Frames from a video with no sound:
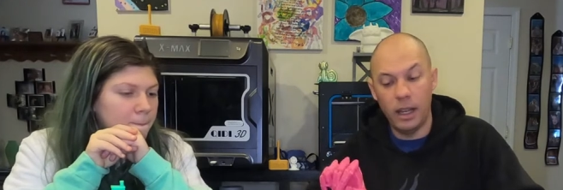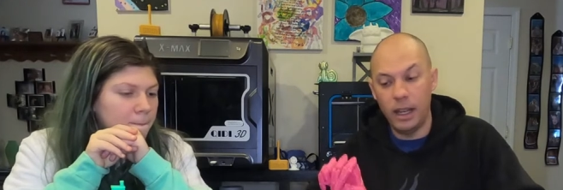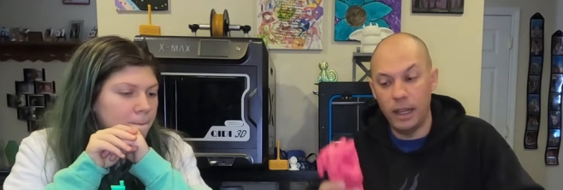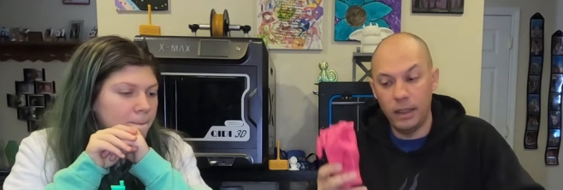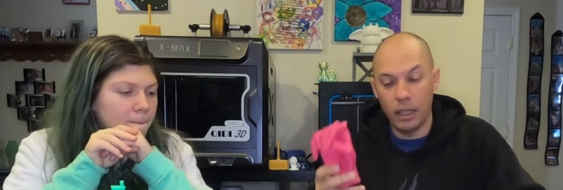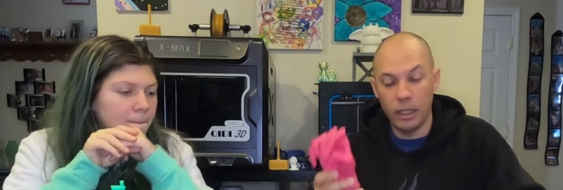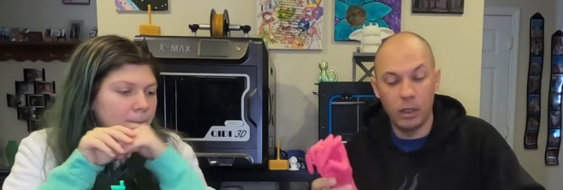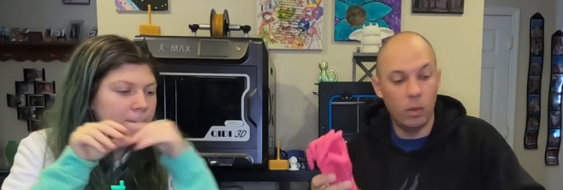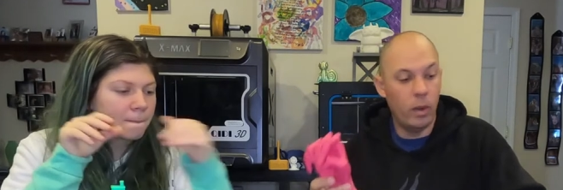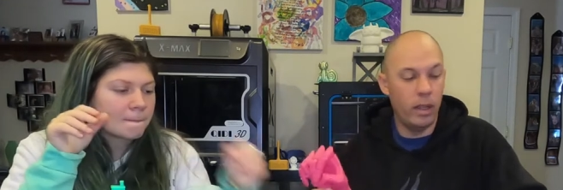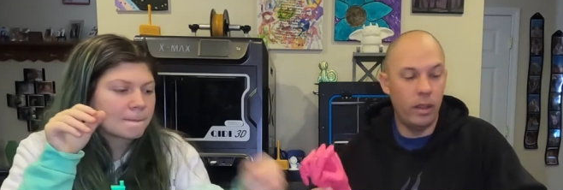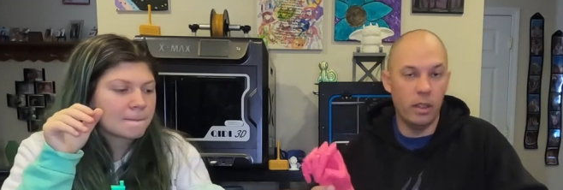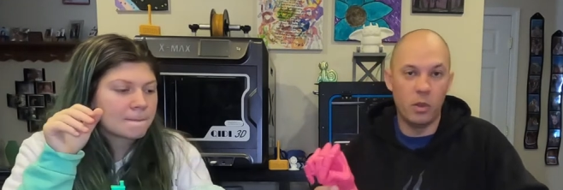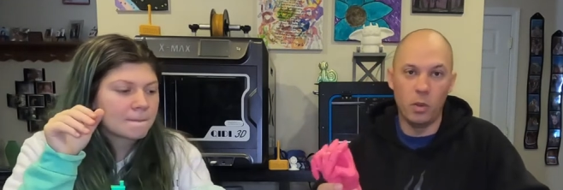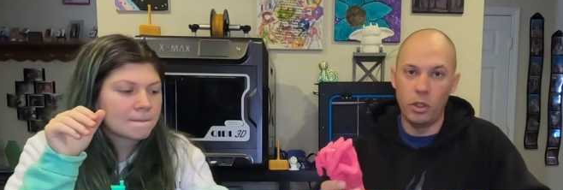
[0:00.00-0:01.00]
Speaker 1: I like the way
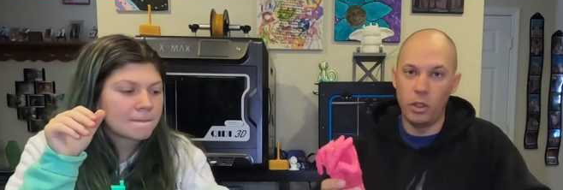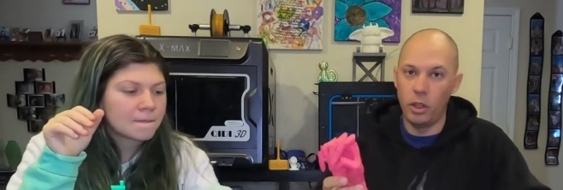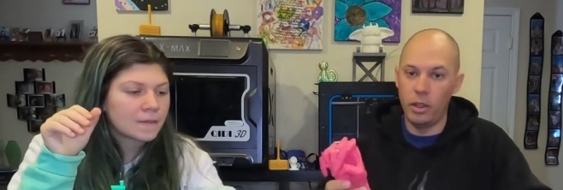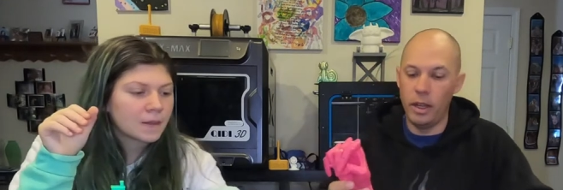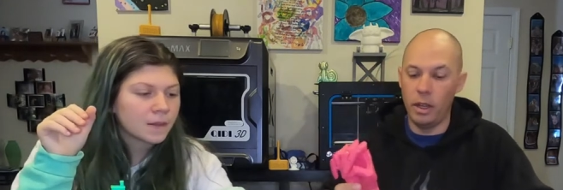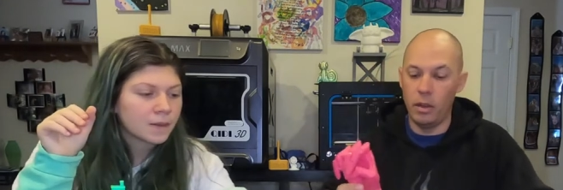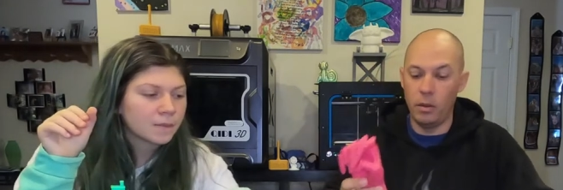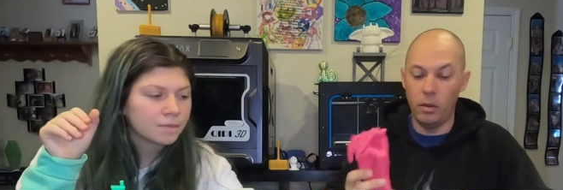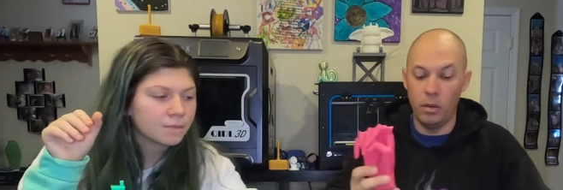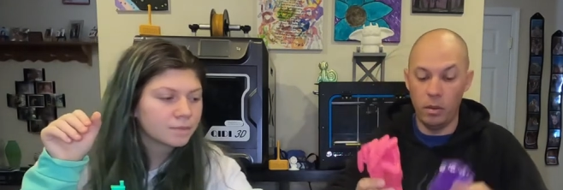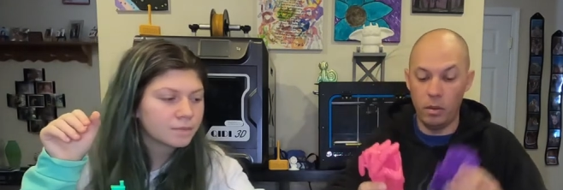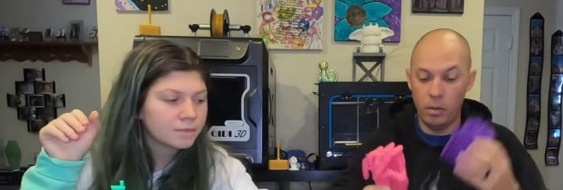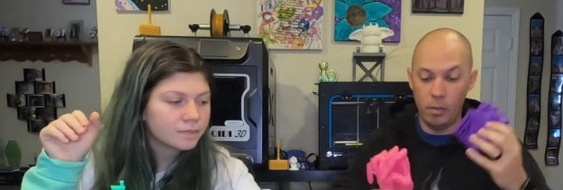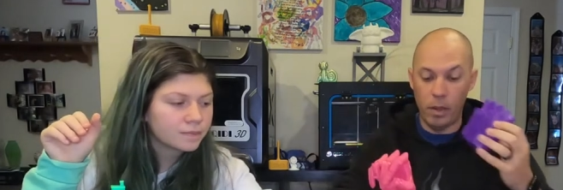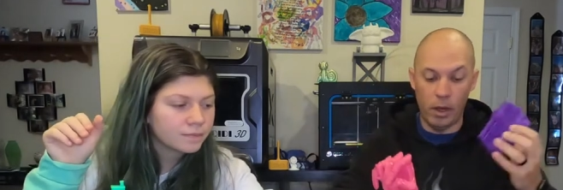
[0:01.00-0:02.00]
this one turned out
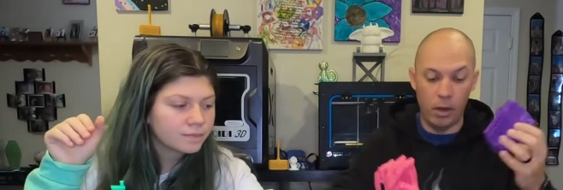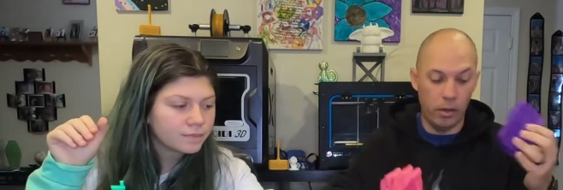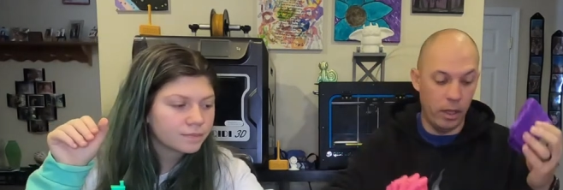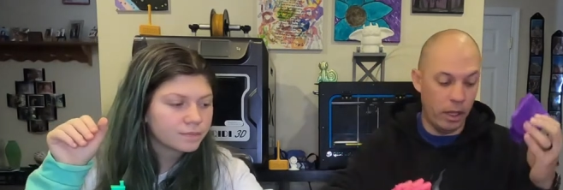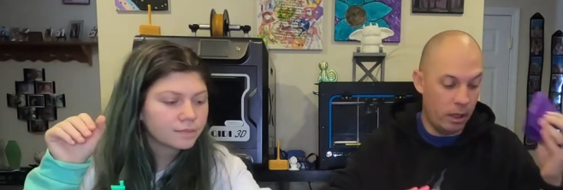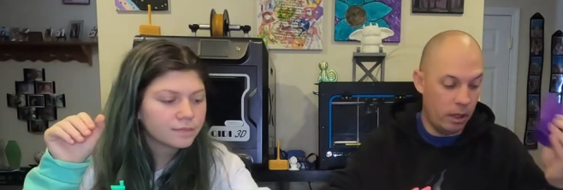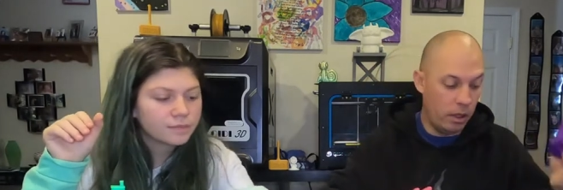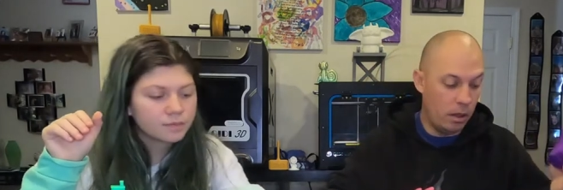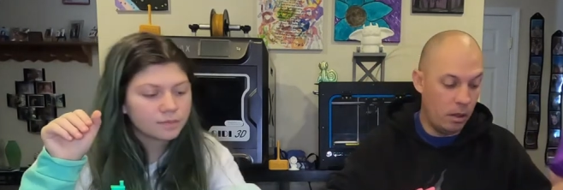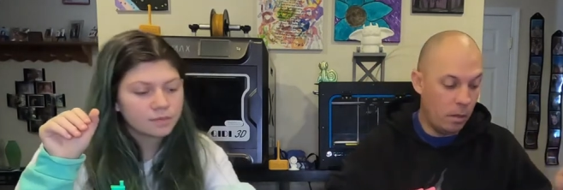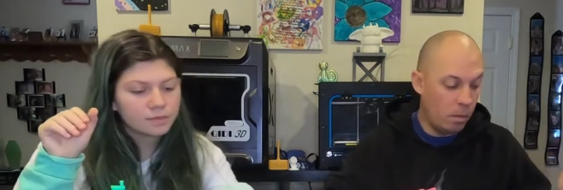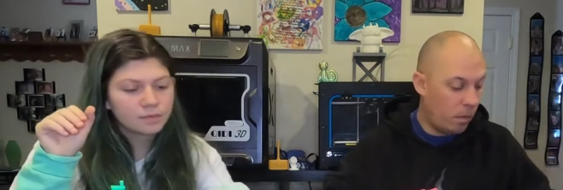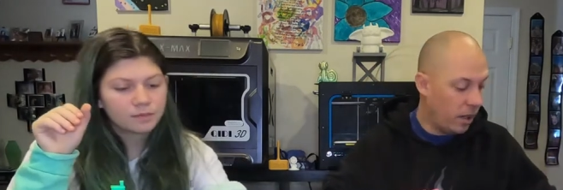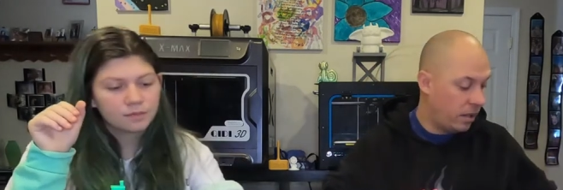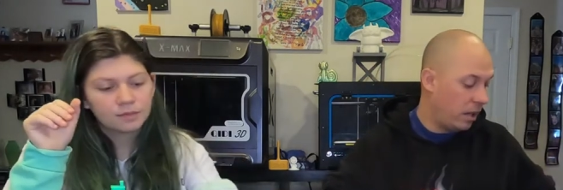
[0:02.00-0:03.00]
better than
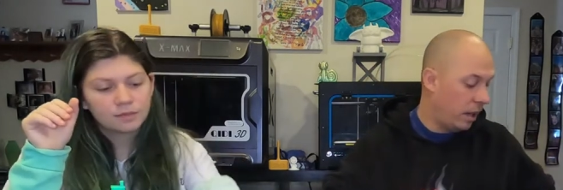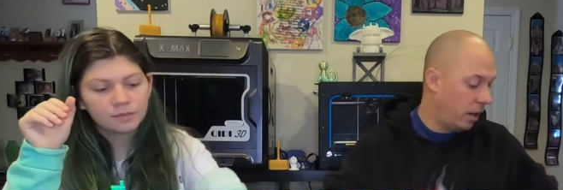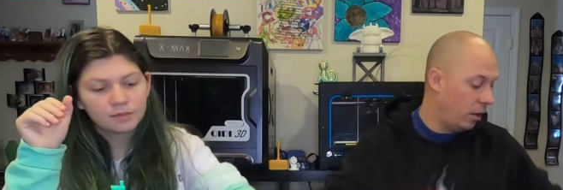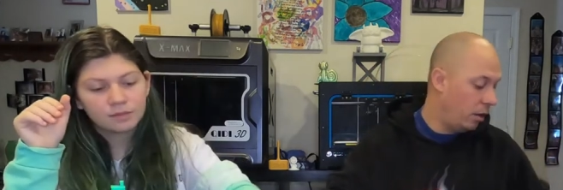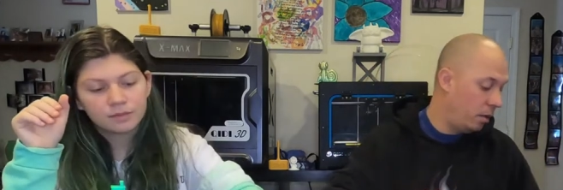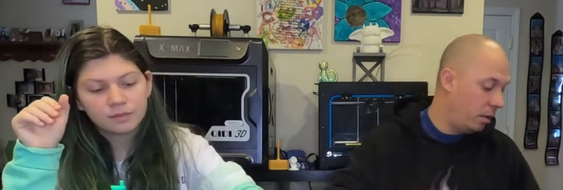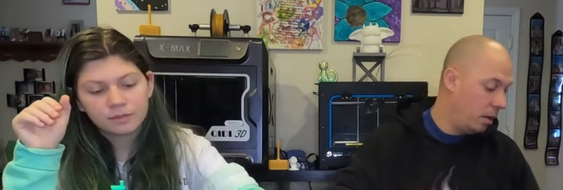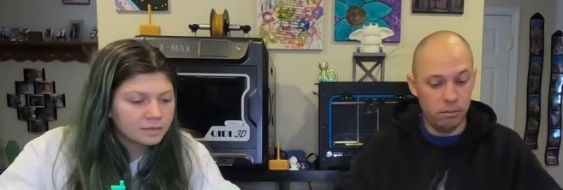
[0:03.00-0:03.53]
my standard.